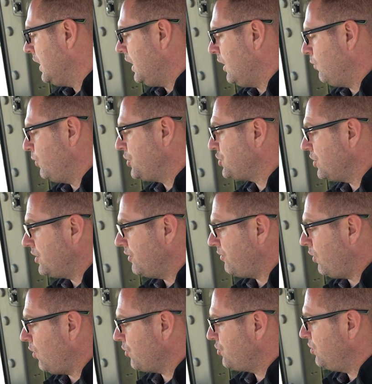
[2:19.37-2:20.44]
Uh, we should
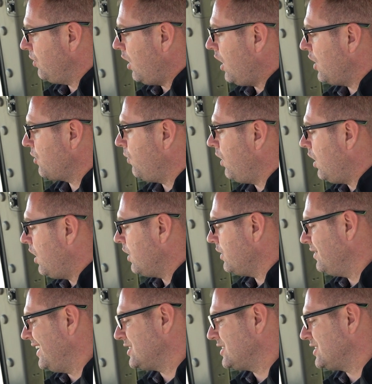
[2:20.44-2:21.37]
default to auto on.